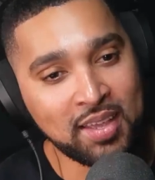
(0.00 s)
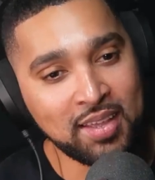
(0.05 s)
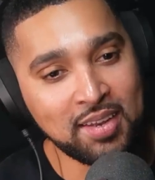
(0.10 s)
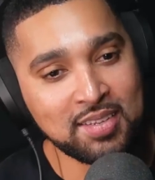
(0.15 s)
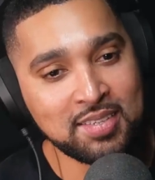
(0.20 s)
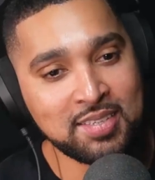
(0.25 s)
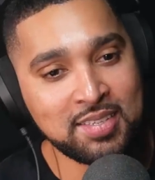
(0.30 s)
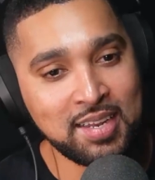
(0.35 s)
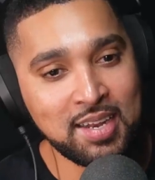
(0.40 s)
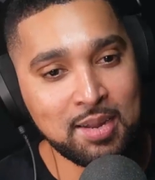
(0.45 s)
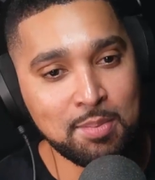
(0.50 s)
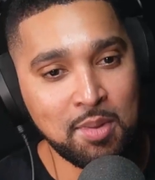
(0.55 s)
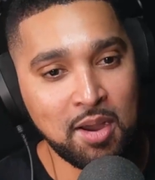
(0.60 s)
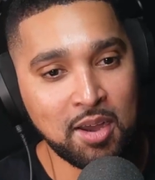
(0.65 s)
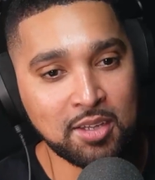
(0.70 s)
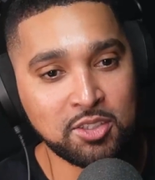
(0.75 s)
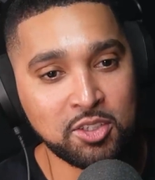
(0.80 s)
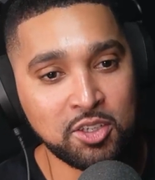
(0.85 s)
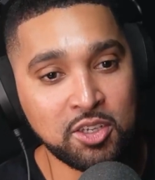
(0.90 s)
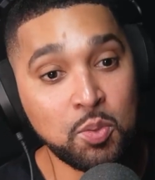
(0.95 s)
in a
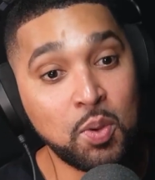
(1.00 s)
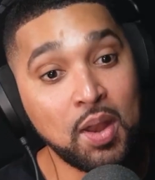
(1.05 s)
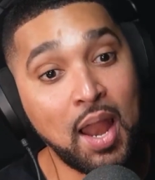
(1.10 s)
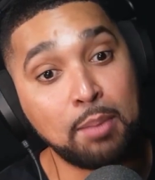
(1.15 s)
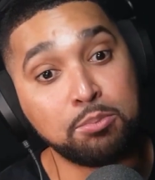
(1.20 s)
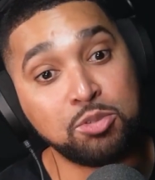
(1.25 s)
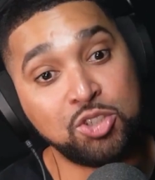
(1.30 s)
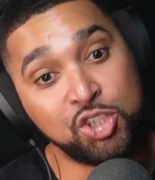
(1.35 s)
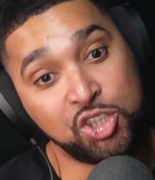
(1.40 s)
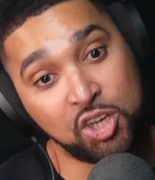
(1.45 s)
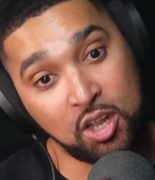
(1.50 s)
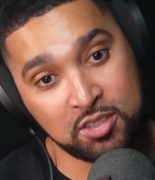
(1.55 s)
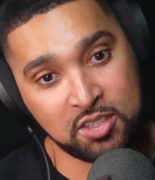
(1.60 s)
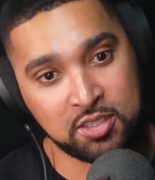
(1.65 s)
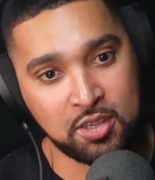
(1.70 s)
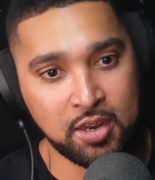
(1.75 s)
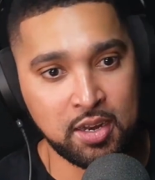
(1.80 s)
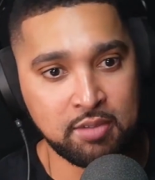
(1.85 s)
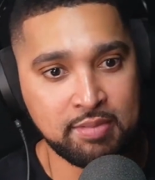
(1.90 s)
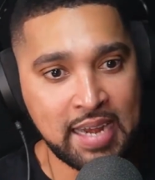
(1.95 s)
cinema, do you? Well, I'm
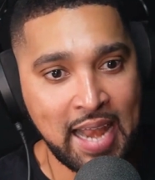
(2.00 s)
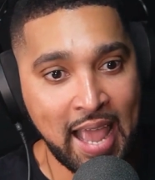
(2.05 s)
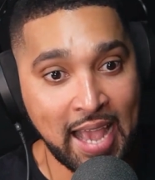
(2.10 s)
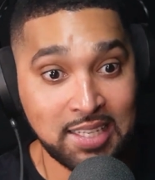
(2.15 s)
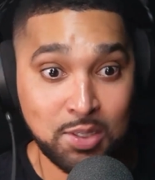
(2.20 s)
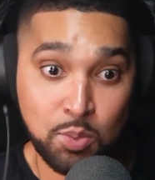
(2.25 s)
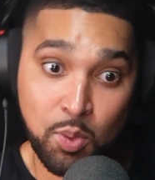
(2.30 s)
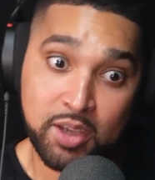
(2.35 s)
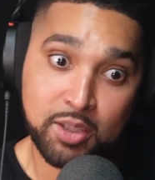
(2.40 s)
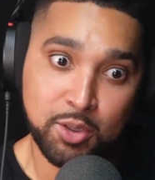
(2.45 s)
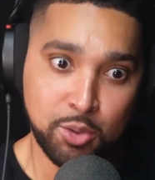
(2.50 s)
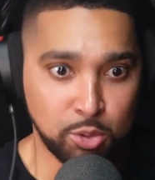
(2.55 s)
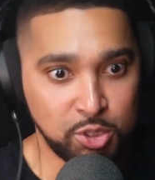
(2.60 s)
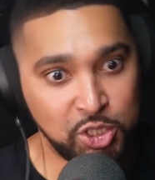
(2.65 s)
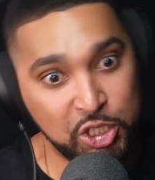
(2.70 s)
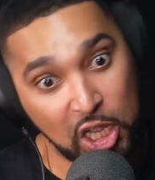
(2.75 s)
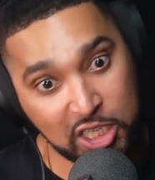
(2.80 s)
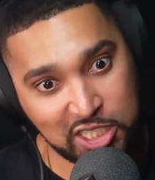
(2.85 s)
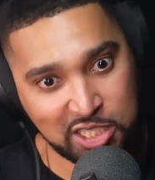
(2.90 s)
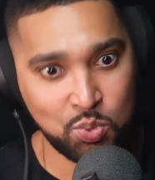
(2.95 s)
just going to relax while you're
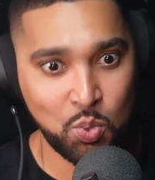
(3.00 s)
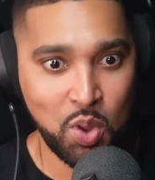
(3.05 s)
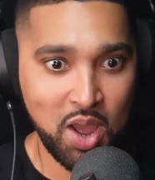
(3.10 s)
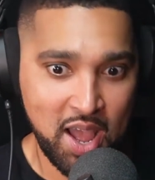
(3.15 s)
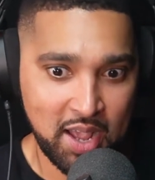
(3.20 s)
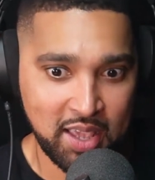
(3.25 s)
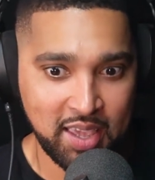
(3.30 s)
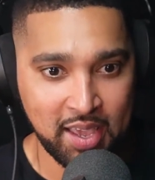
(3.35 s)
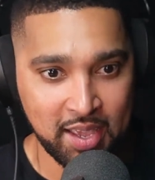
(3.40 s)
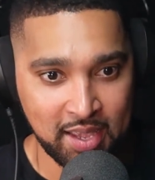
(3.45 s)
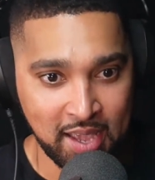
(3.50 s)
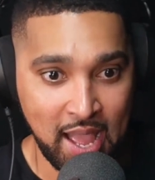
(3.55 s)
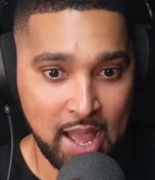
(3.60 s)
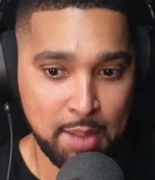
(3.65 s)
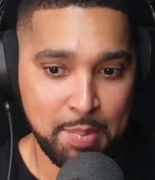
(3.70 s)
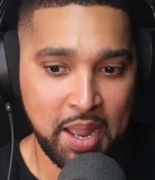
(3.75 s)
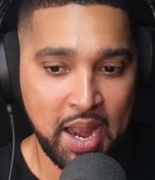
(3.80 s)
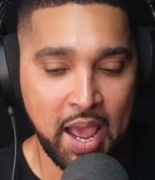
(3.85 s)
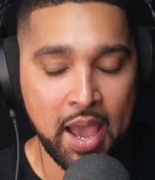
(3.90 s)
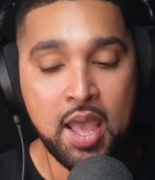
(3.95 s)
just working. How
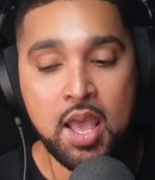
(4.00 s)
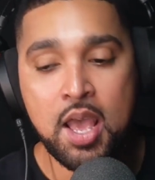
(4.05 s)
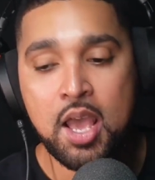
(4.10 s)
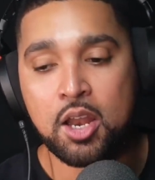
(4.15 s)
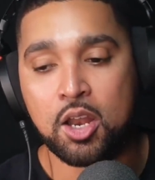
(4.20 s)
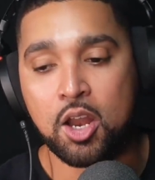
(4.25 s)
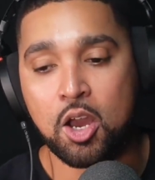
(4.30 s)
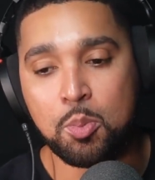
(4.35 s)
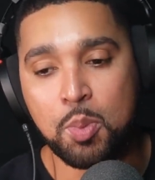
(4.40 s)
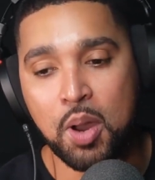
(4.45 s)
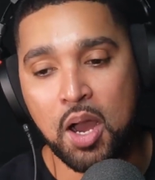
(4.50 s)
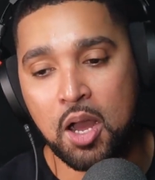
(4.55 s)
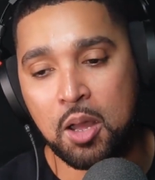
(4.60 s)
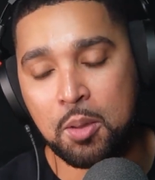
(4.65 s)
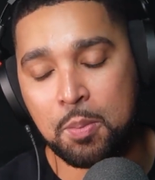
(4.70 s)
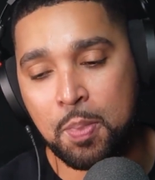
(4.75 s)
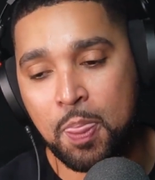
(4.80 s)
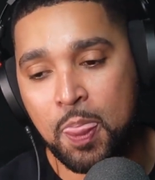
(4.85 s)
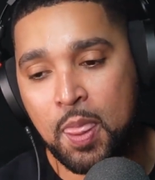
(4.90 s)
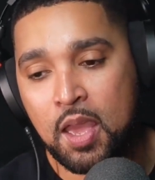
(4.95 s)
about that? No, but
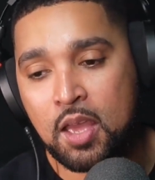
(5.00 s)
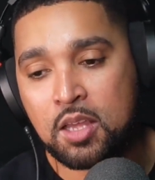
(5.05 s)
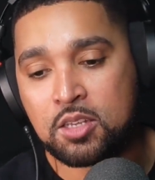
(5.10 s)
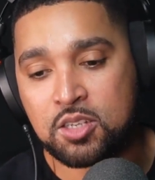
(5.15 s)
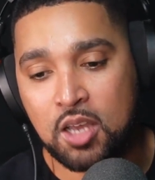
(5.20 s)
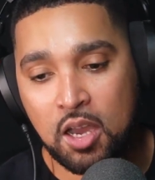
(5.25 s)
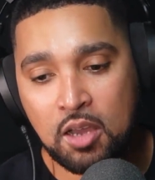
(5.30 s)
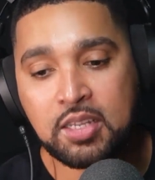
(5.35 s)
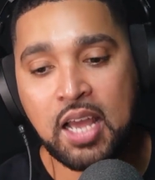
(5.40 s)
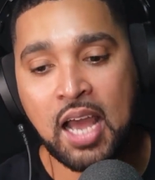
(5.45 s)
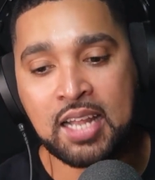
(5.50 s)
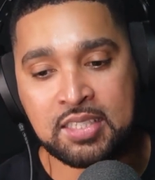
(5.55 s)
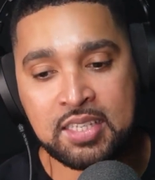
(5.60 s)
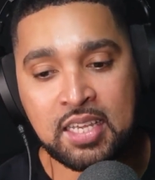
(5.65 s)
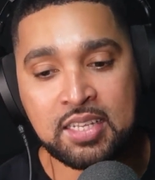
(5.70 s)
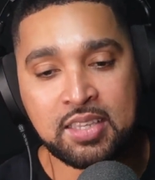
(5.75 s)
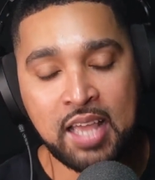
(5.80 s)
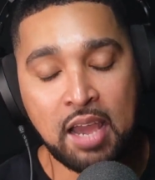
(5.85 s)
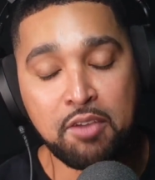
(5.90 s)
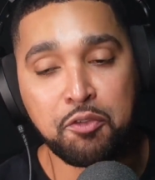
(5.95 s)
um, so I, I
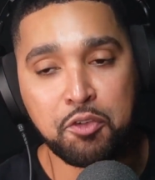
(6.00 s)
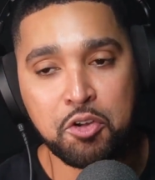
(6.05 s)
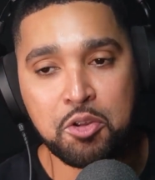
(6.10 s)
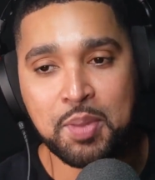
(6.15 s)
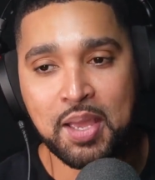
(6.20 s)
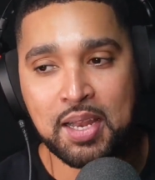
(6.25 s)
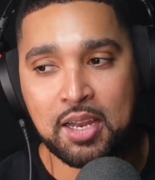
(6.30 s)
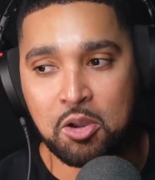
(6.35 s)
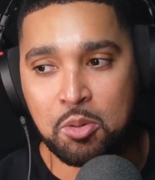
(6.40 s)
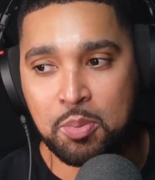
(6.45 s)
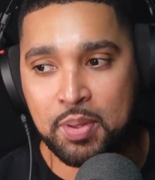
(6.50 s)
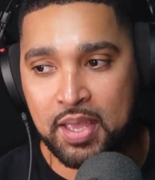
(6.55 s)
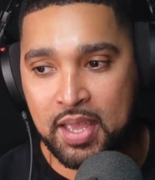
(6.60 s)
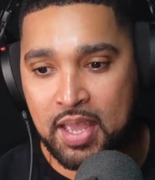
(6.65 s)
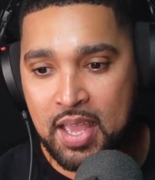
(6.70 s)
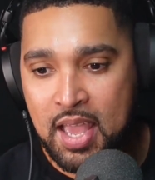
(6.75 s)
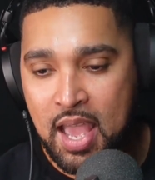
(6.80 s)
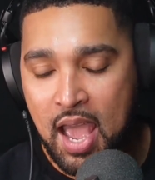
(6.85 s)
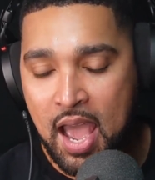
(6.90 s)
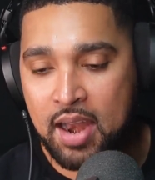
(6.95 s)
did, that threw me a little bit.
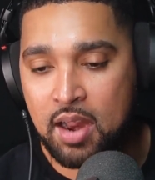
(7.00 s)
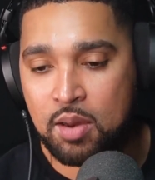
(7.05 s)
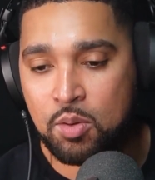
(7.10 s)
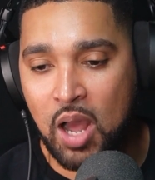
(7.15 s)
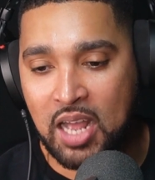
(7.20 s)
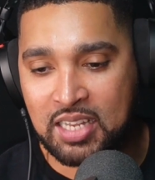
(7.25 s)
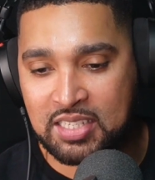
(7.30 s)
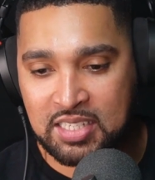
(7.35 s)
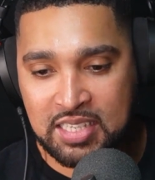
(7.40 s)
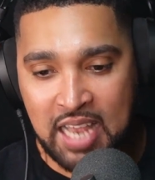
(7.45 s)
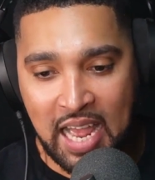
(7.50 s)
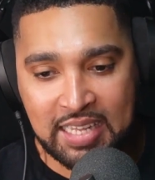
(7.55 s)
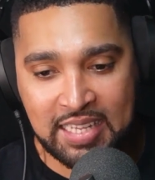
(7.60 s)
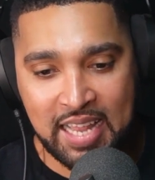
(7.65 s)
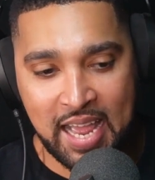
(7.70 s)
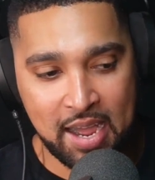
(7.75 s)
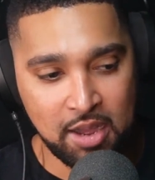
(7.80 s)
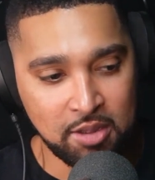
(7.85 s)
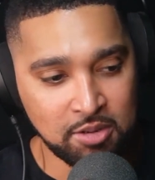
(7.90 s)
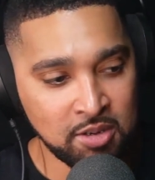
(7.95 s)
And then I sat
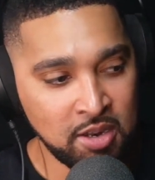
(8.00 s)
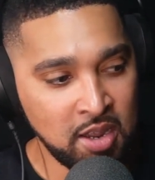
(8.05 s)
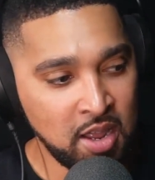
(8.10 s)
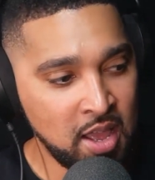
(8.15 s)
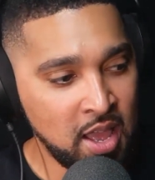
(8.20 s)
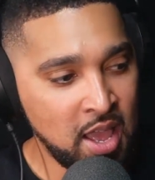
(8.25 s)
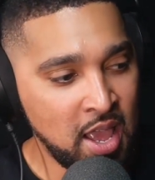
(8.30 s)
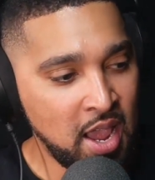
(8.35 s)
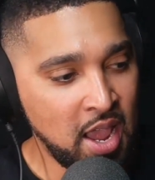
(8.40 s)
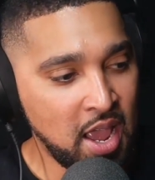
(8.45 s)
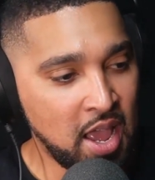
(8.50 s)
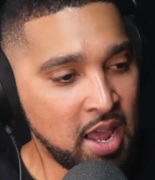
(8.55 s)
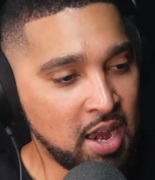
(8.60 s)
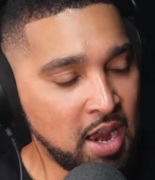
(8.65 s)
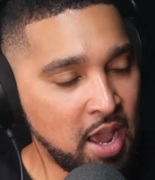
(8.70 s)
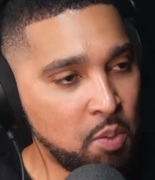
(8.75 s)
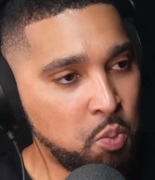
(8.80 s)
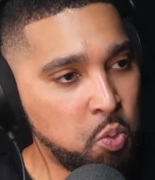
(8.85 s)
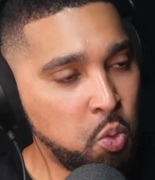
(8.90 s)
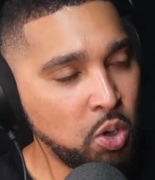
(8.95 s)
down. And
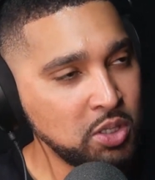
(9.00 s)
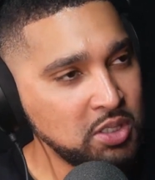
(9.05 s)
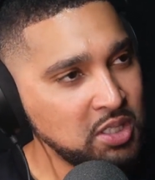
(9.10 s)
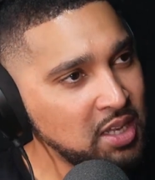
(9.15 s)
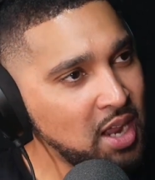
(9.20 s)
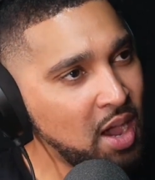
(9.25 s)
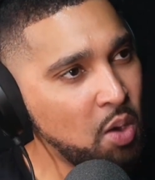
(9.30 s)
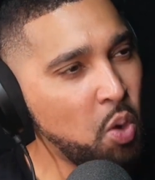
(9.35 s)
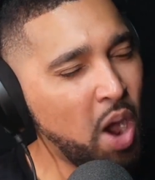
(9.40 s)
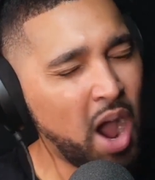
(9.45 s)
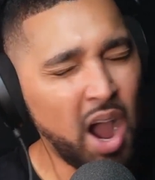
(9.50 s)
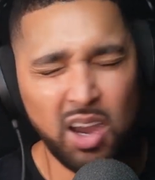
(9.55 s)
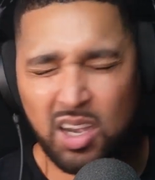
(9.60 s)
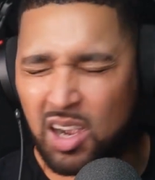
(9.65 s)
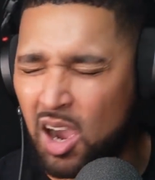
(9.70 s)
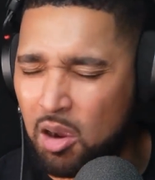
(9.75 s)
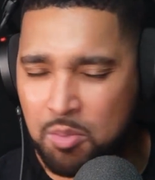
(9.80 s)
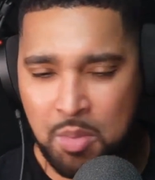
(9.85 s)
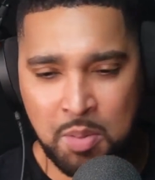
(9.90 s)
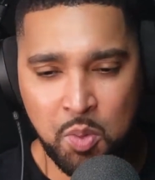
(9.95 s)
I, what did I, oh, I
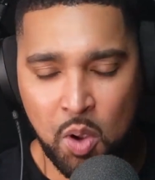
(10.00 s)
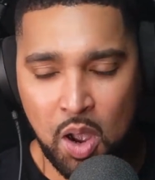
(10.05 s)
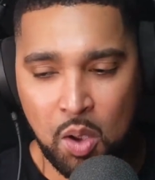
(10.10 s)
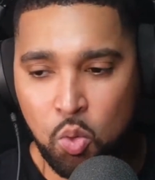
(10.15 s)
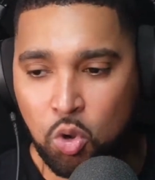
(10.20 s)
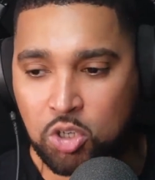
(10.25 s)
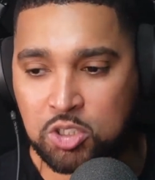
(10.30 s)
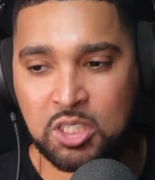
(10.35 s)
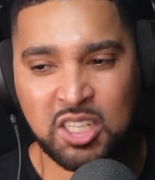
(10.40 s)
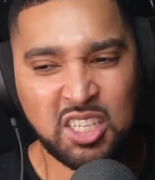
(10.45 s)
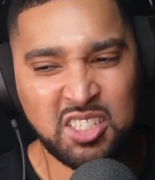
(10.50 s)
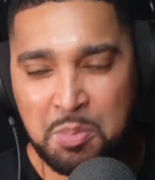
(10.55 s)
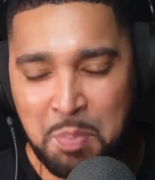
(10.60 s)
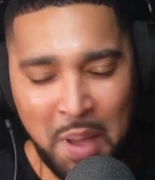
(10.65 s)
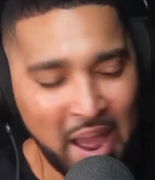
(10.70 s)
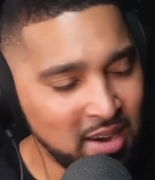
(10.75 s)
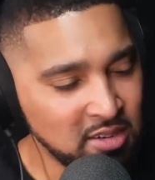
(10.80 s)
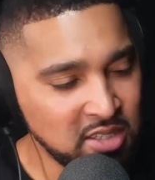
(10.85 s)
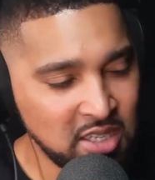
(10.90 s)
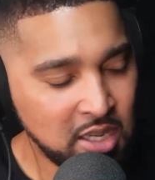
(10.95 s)
can't remember what I watched. It doesn't
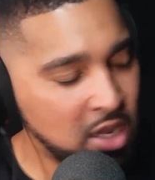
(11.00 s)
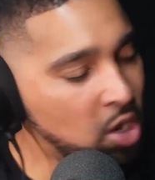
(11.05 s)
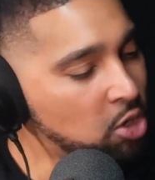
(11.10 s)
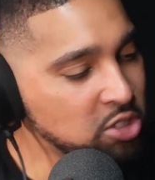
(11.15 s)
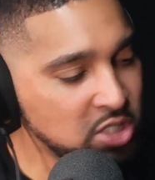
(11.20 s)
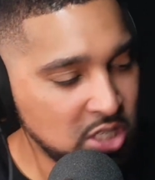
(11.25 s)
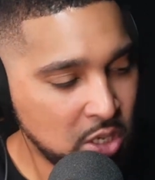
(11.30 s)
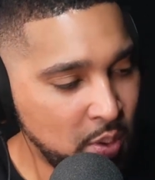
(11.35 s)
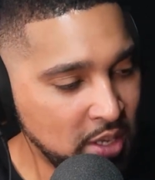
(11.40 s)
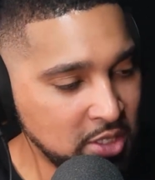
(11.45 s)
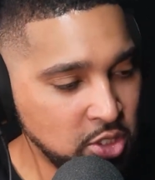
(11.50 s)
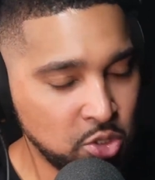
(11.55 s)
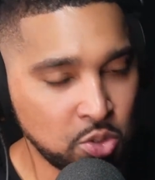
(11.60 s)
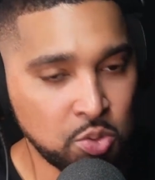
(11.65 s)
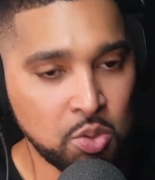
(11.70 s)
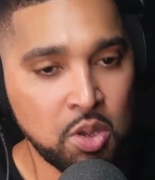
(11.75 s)
matter. It's inconsequential. I went